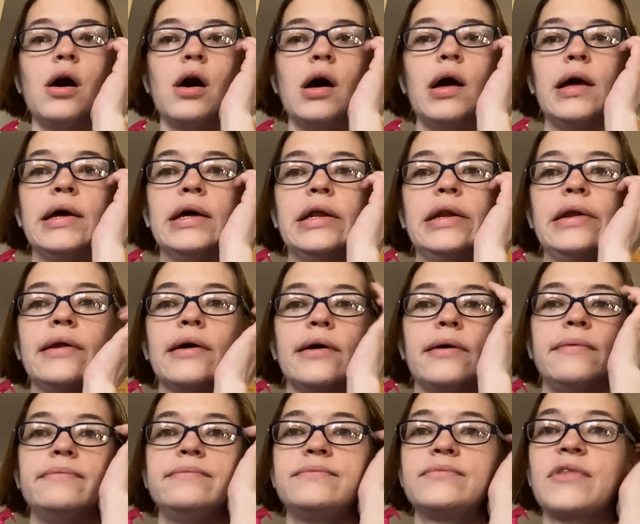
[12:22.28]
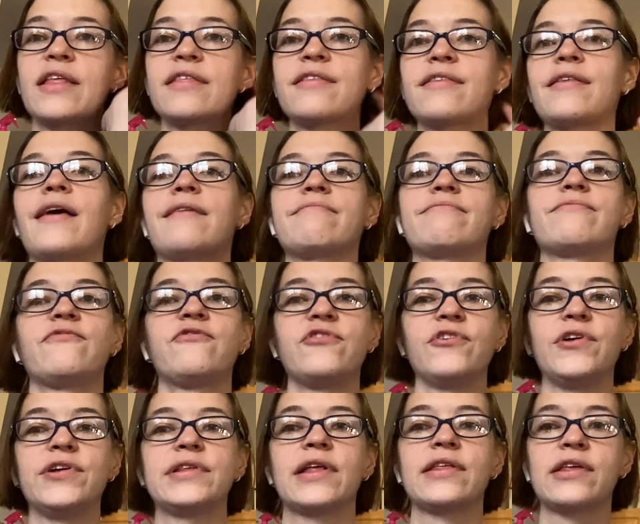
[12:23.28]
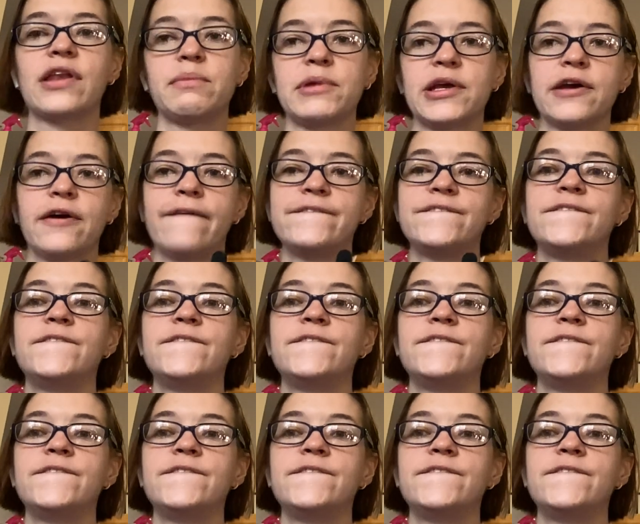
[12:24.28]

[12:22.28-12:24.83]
and I feel like that's gonna be a